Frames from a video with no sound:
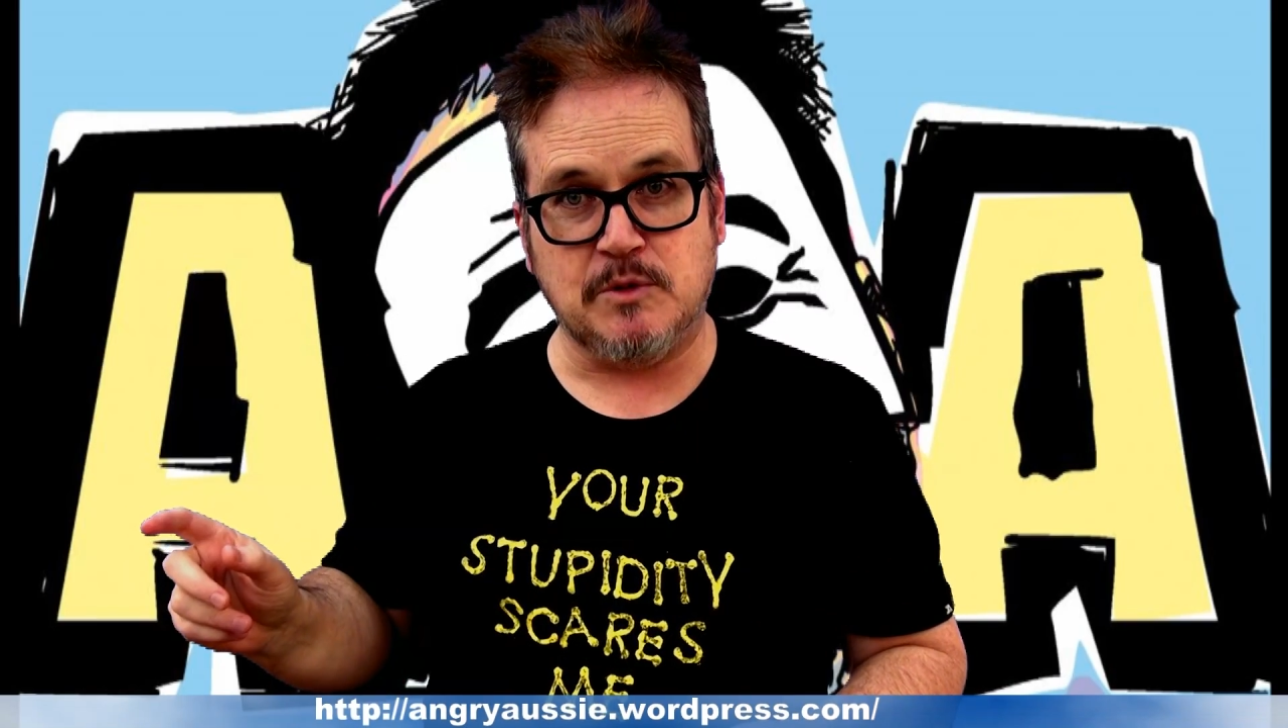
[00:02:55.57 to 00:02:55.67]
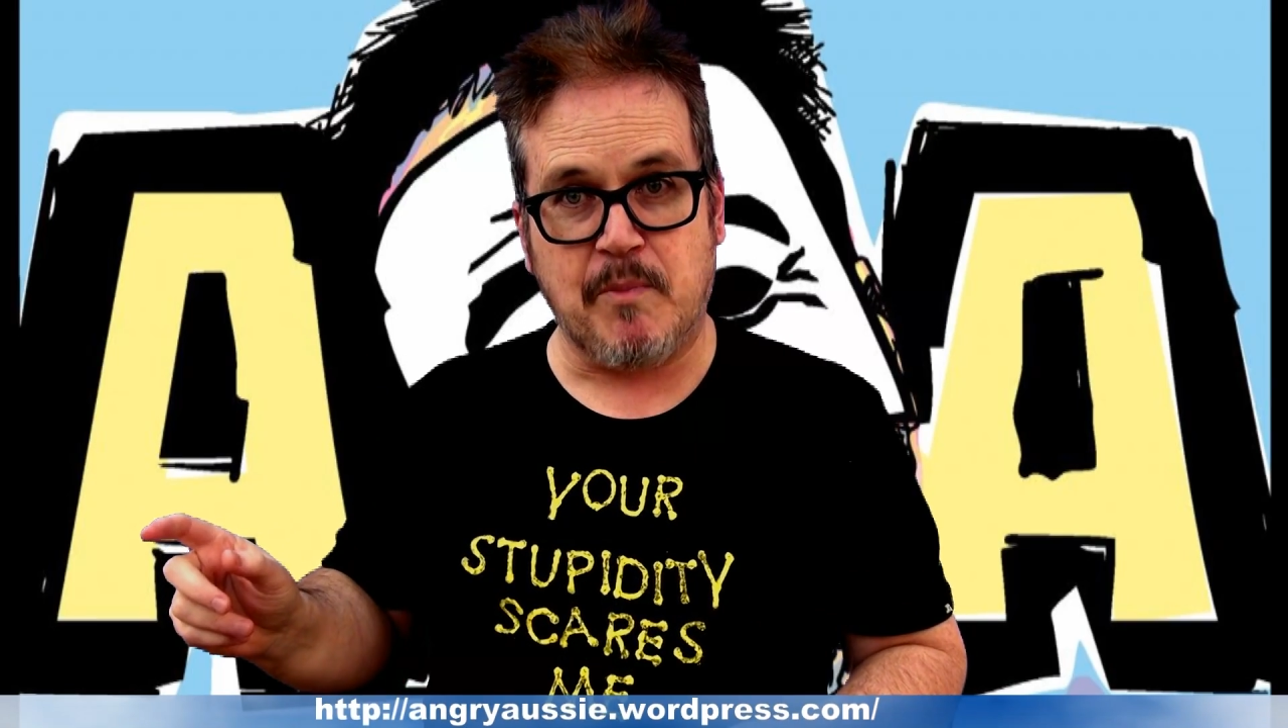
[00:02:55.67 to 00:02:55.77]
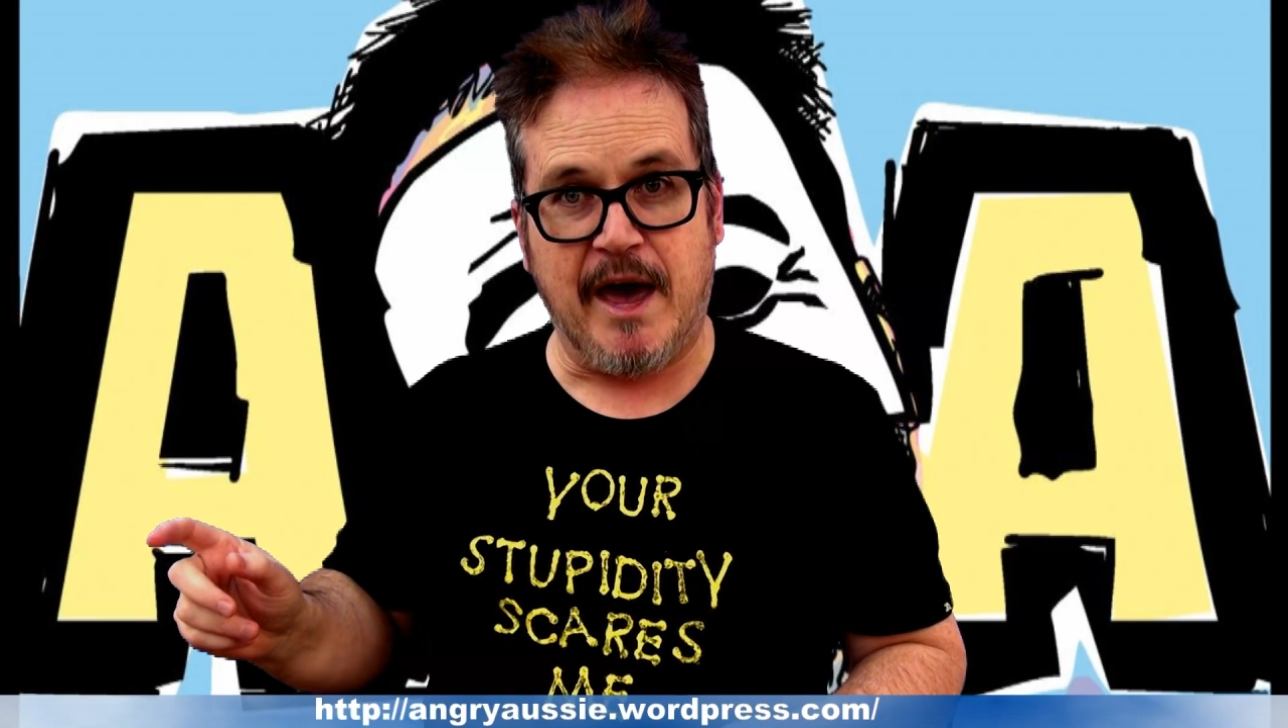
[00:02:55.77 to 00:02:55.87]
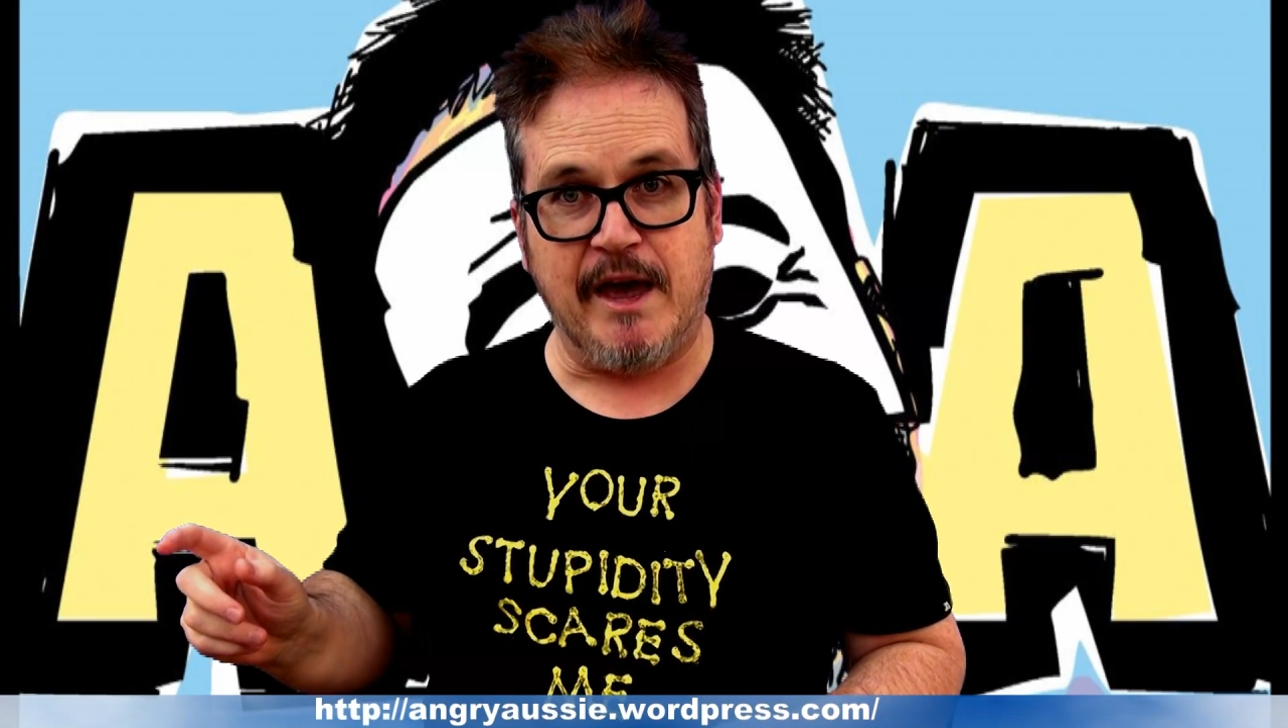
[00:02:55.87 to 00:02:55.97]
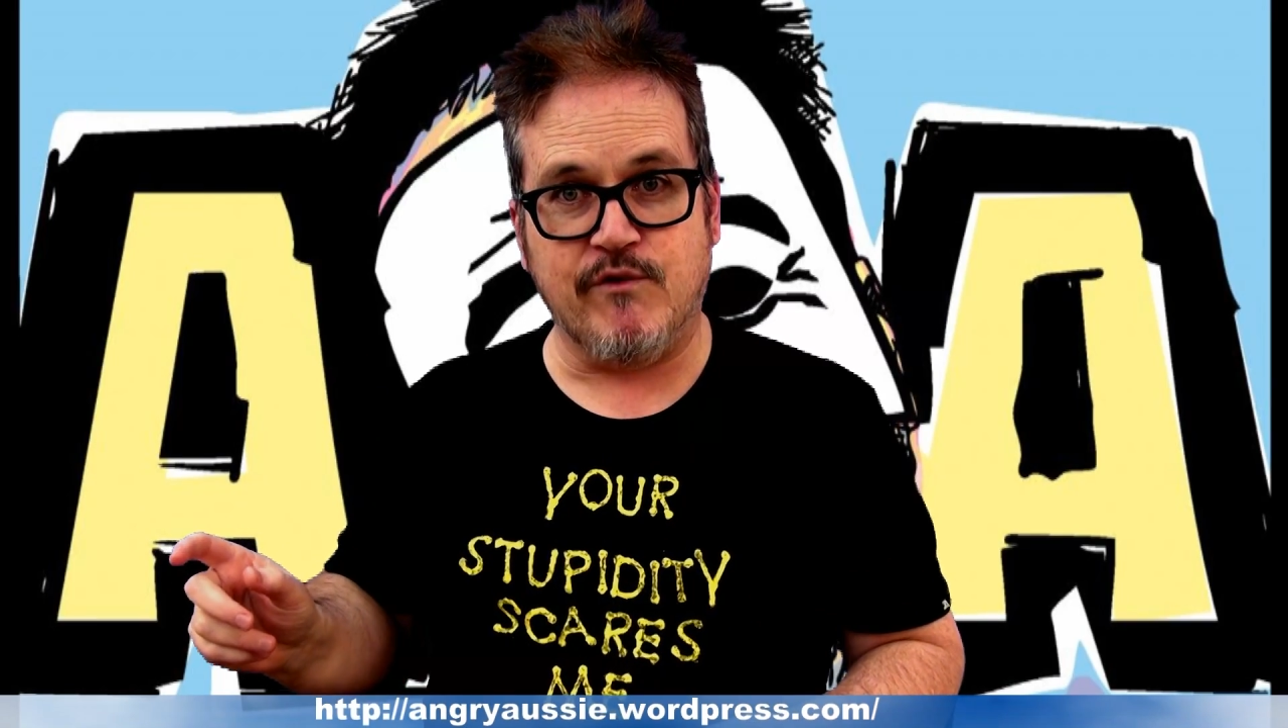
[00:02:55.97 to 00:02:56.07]

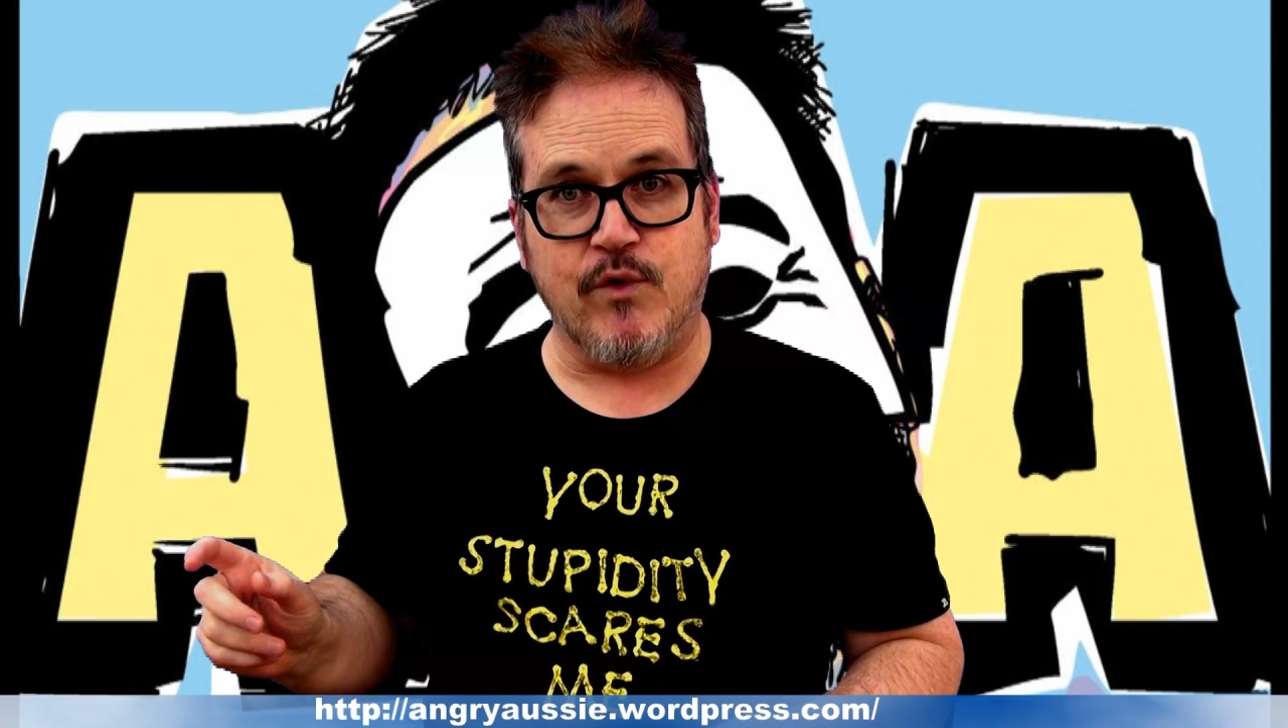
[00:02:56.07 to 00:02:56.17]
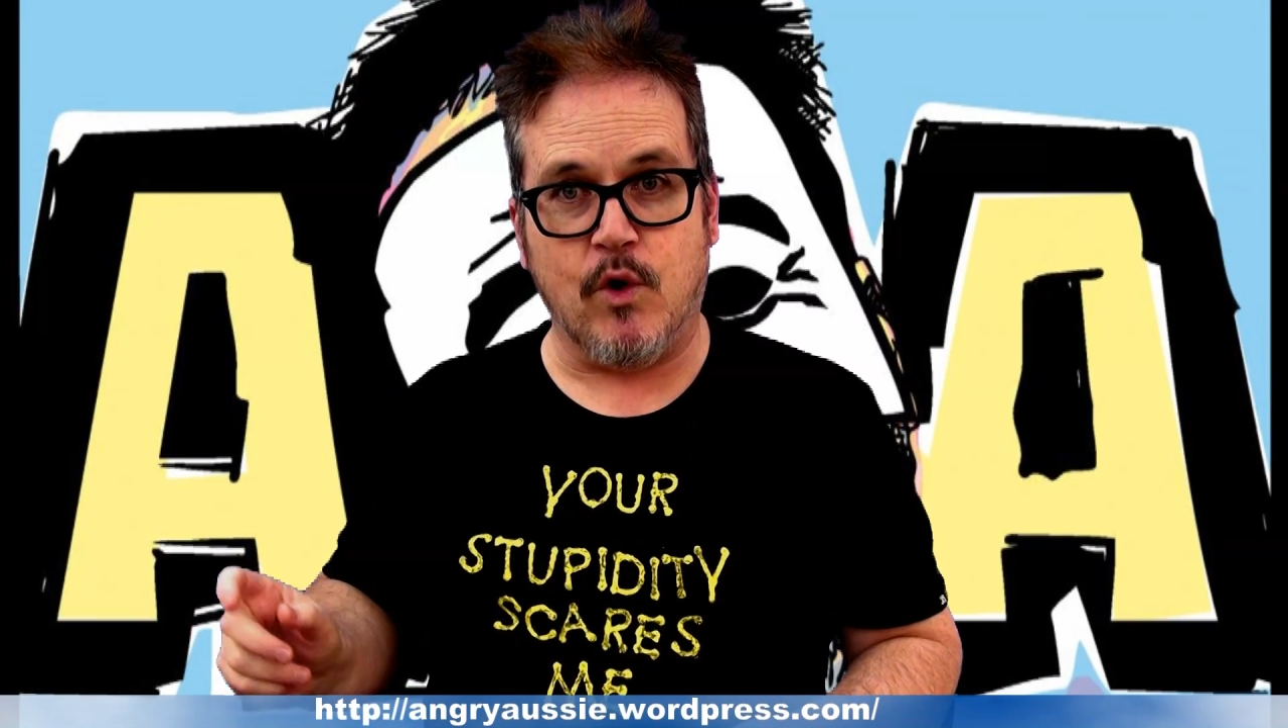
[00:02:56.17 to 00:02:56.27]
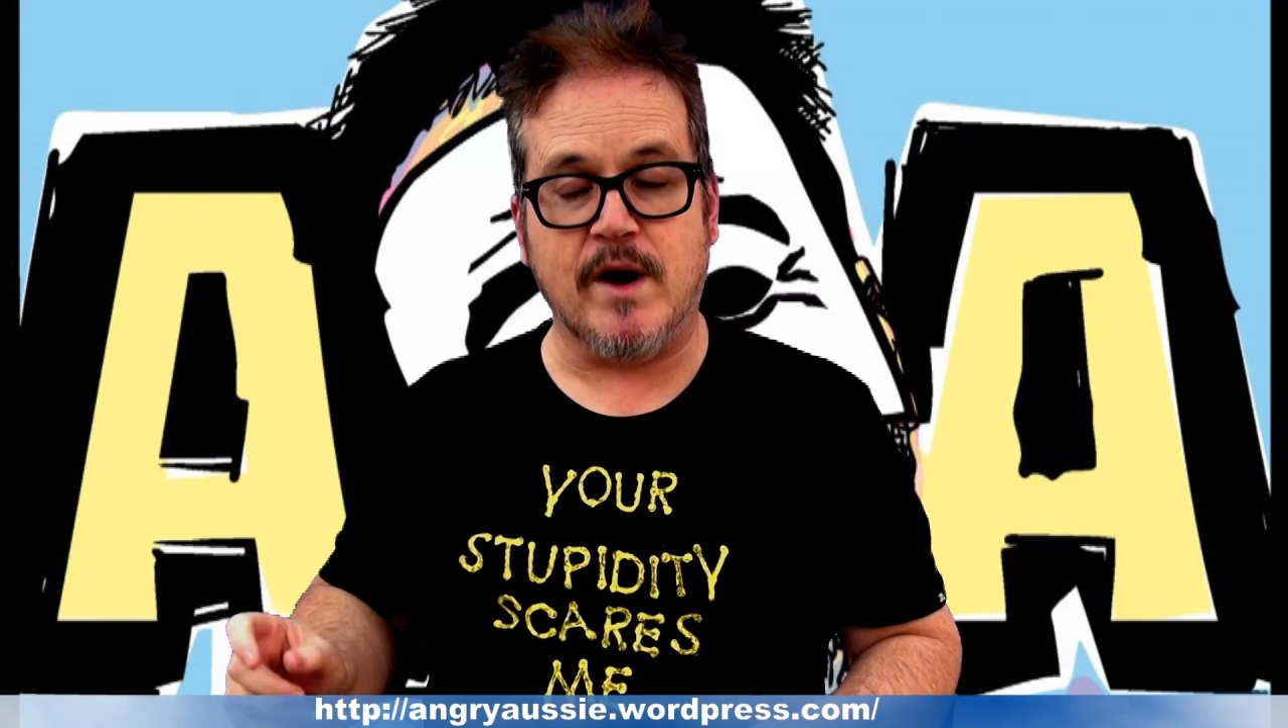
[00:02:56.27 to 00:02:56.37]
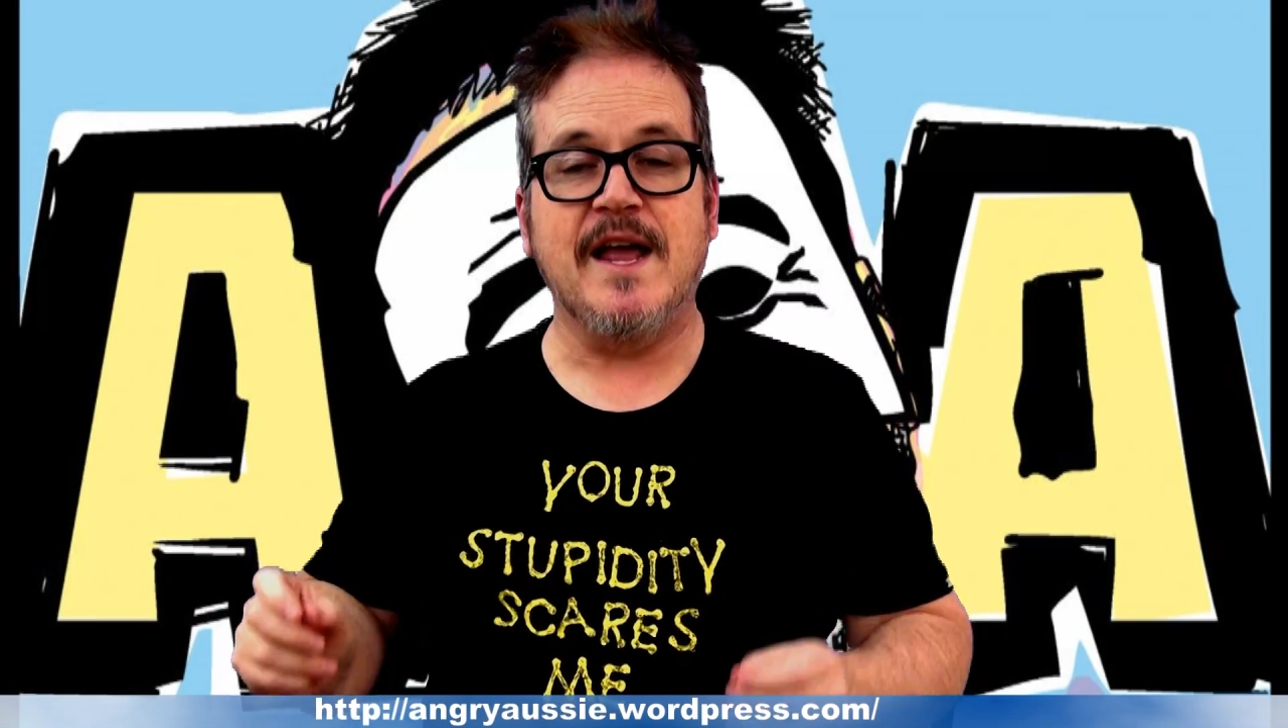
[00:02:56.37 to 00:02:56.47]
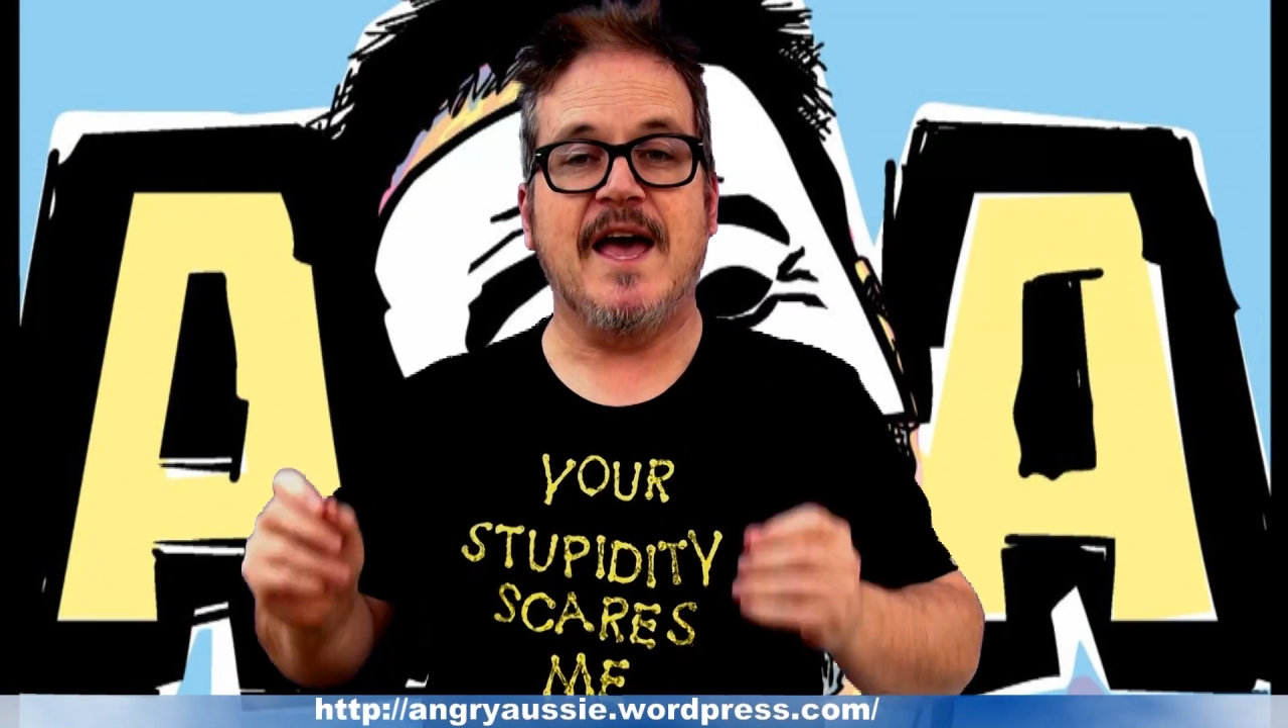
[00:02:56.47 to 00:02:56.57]
paying
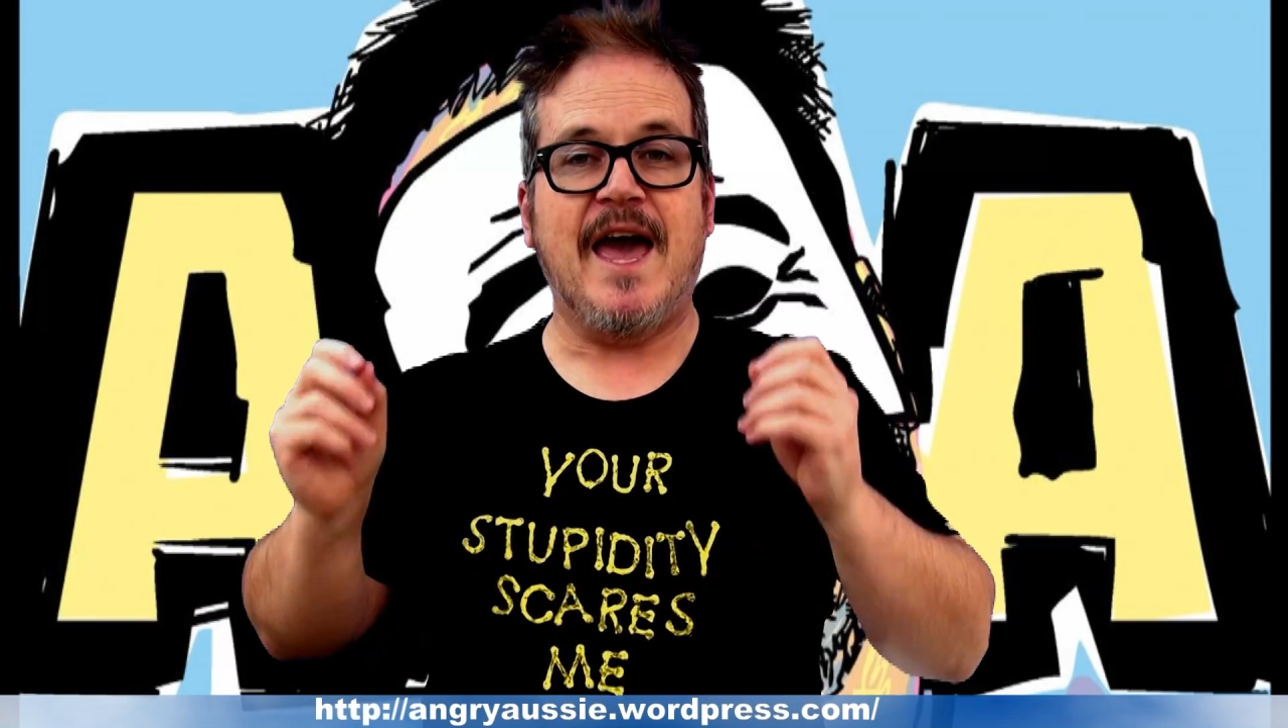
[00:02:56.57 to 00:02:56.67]
for it,